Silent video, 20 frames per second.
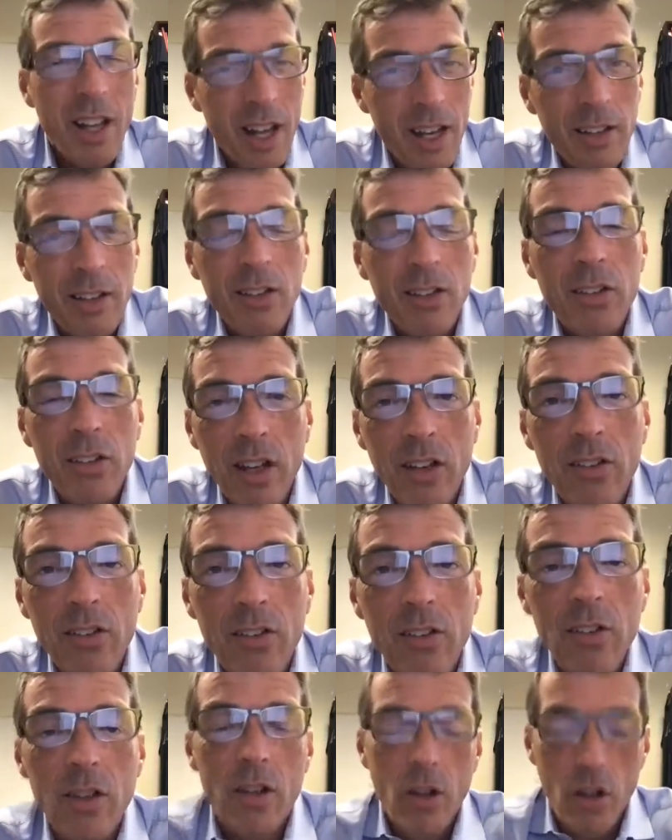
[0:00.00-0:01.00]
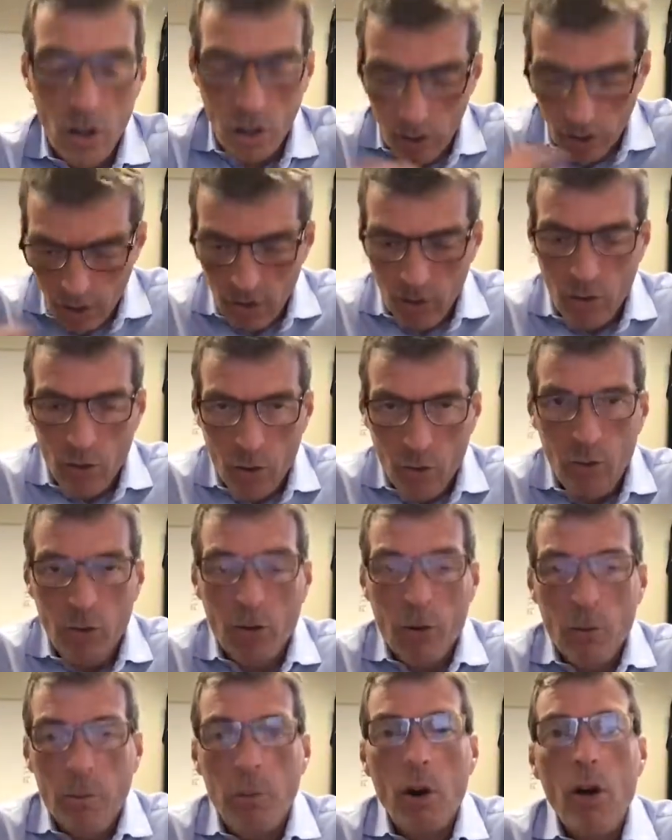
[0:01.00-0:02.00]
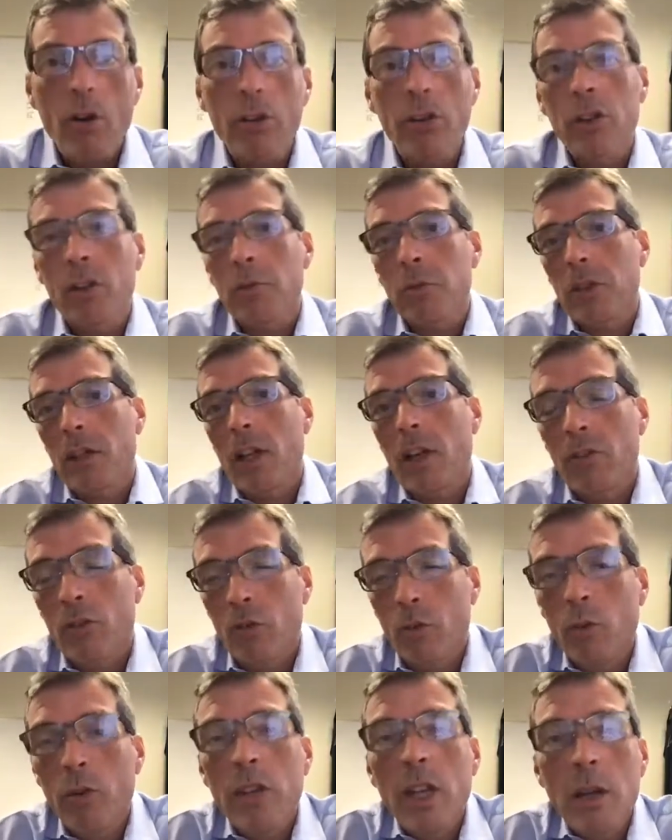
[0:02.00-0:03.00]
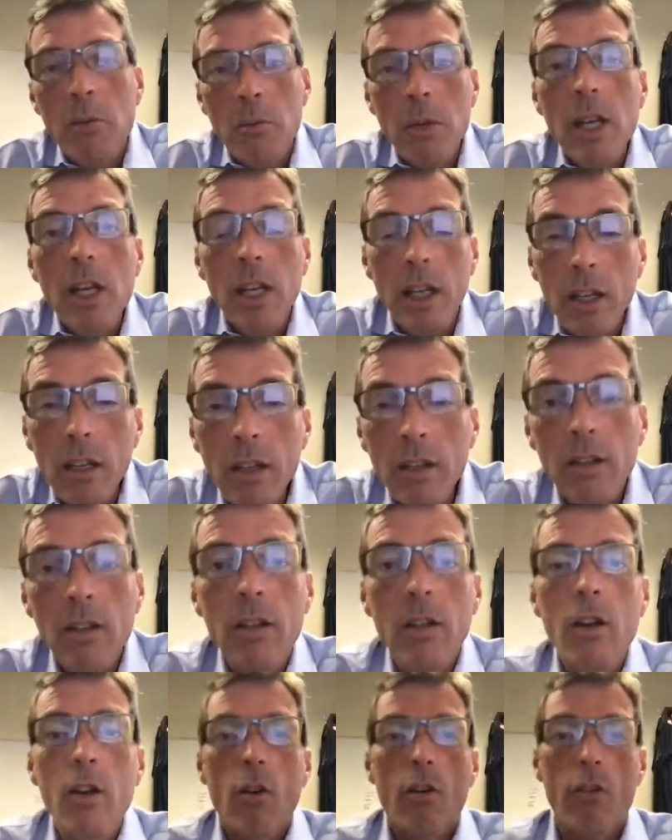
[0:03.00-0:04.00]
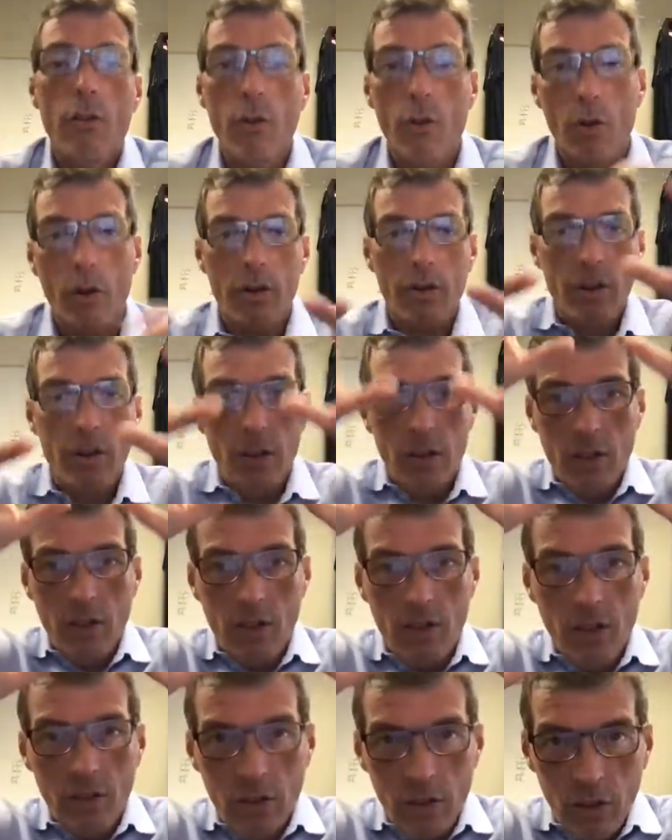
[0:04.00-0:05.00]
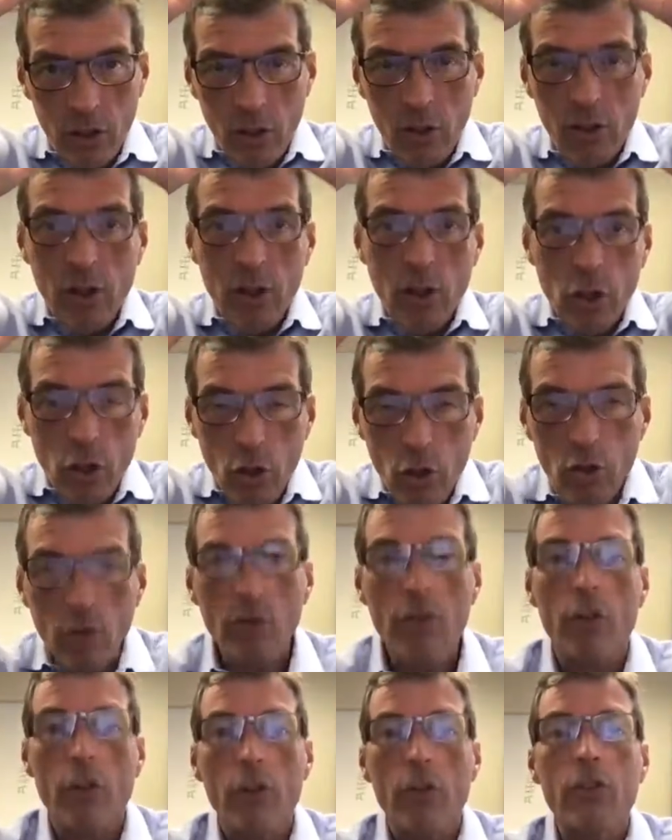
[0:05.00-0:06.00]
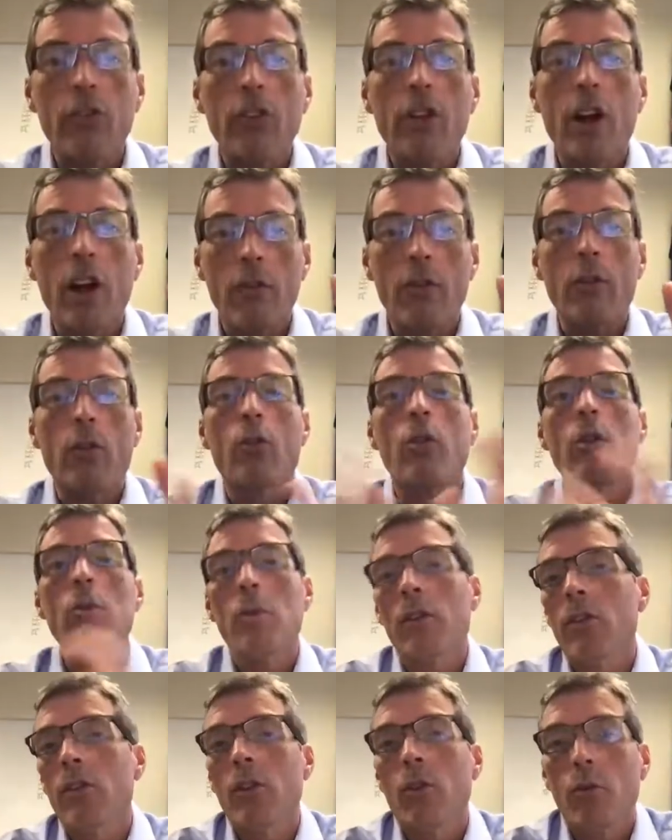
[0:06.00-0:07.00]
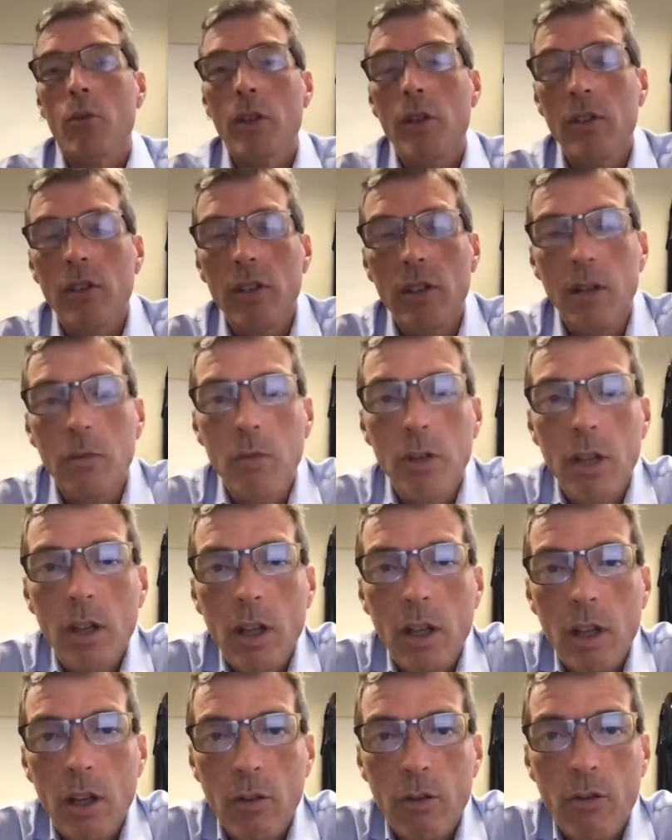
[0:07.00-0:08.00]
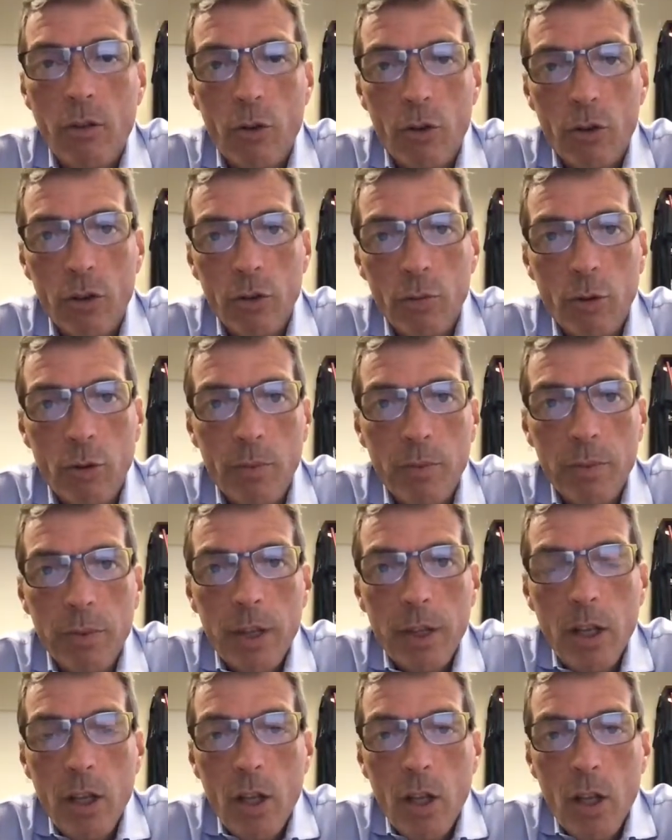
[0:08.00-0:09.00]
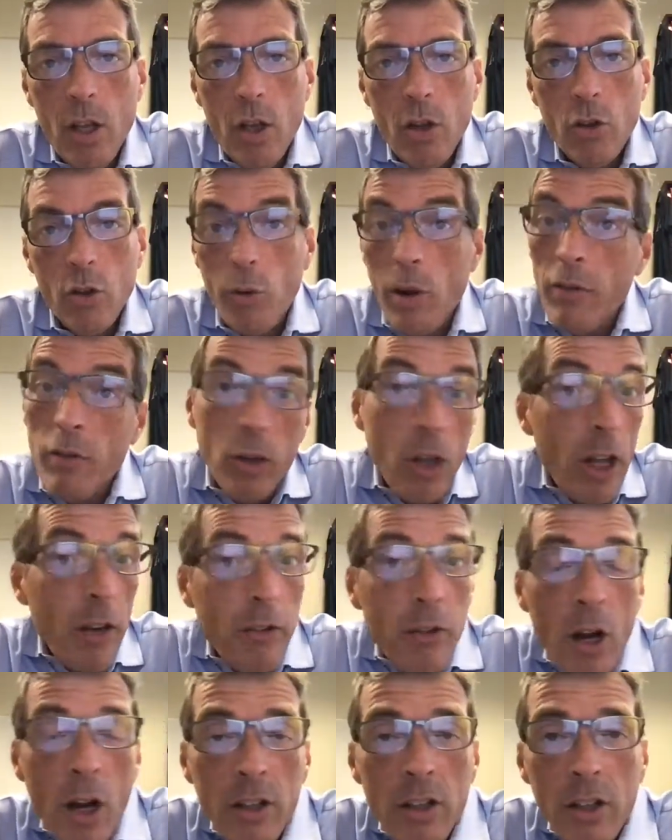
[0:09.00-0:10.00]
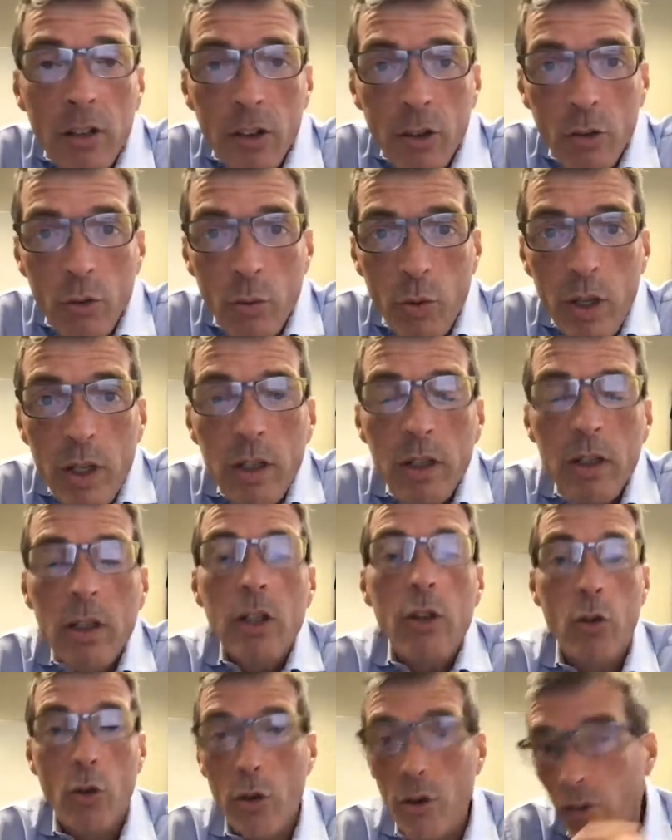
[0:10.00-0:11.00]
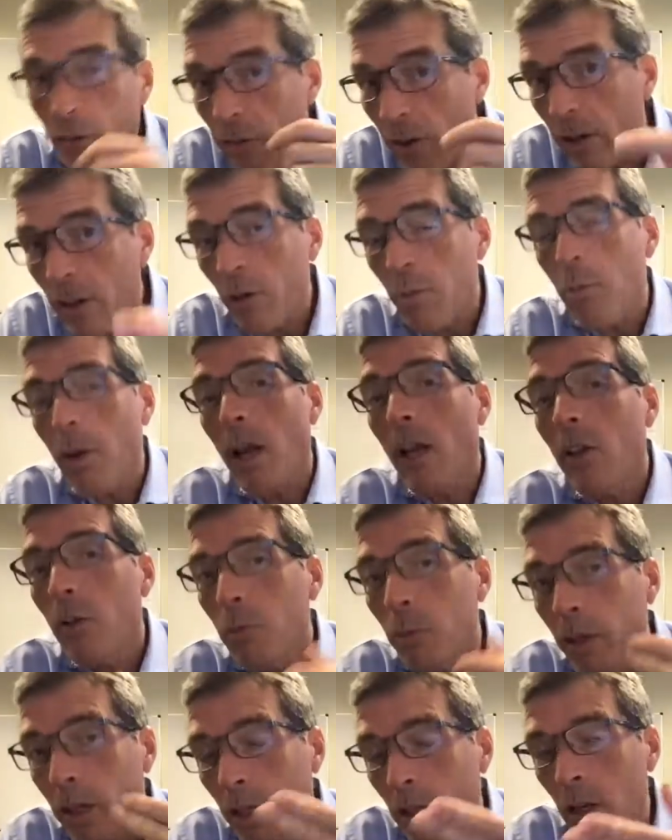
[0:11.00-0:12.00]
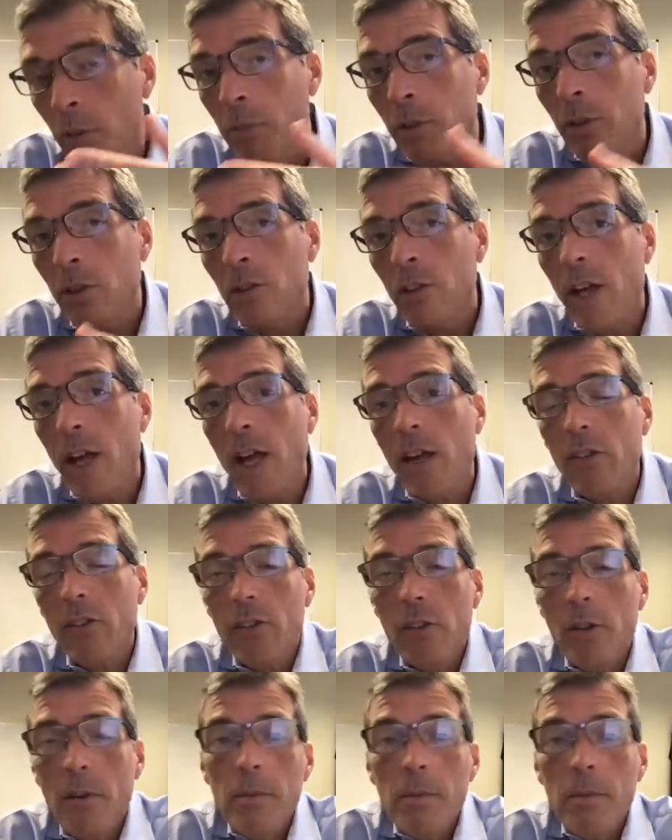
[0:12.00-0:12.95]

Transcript: and discuss their policy implications, what they mean for this universe of agreements that we deem enforceable. So we have a lot of content this week. You're going to find the pace picking up in class.